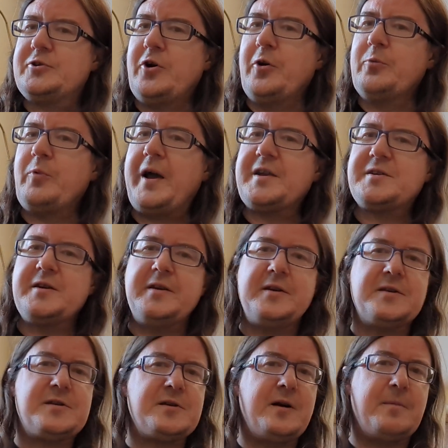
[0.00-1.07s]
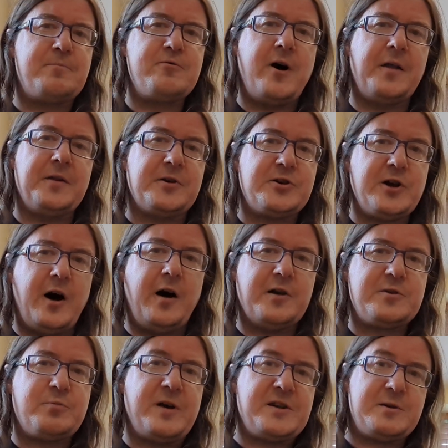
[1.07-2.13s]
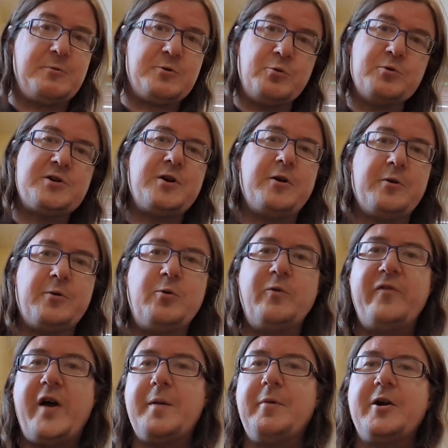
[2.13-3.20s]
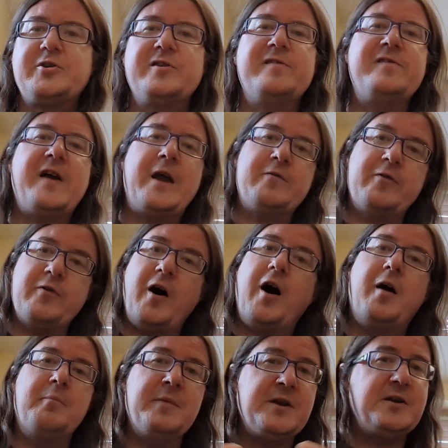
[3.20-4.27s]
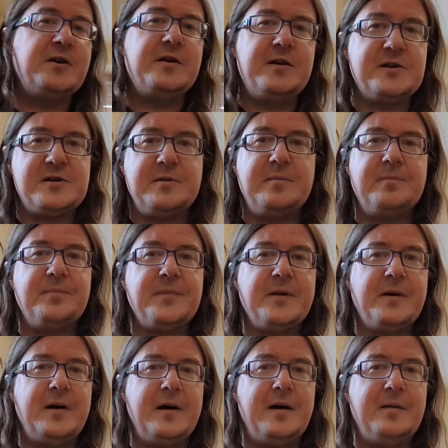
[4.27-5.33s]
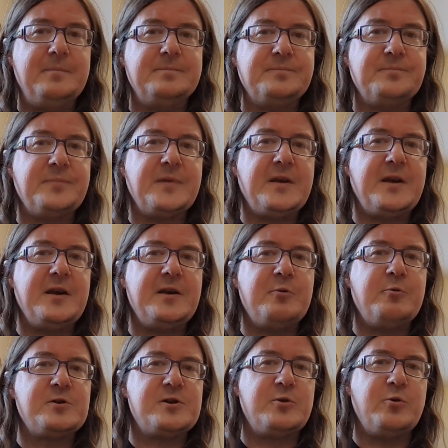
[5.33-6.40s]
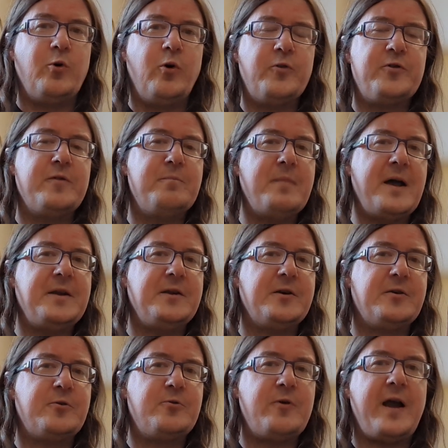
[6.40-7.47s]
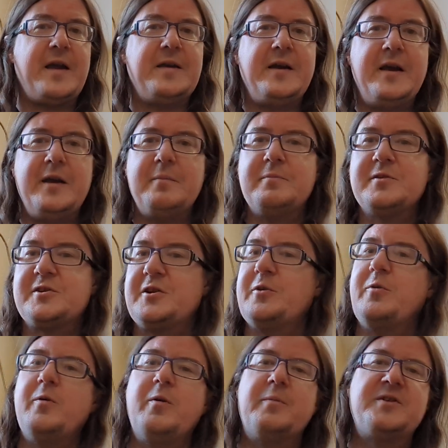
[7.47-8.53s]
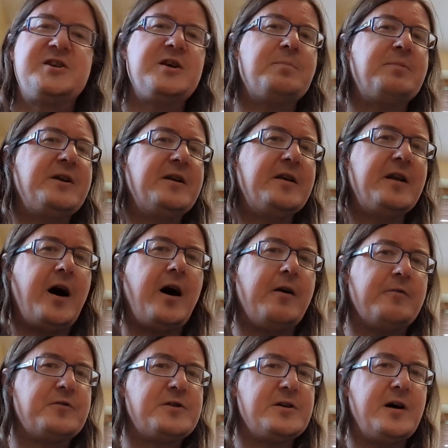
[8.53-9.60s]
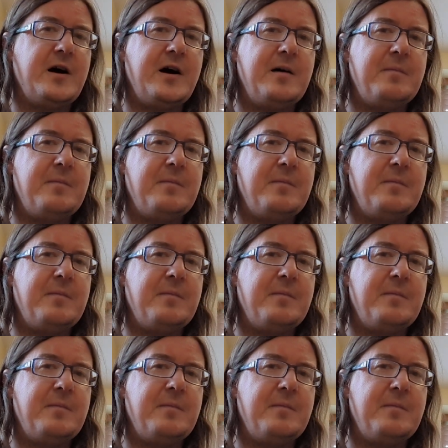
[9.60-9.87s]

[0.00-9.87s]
John Wesley's brother, Charles Wesley, was also very much in favour of Arminianism. He was the author of many great hymns that are deeply loved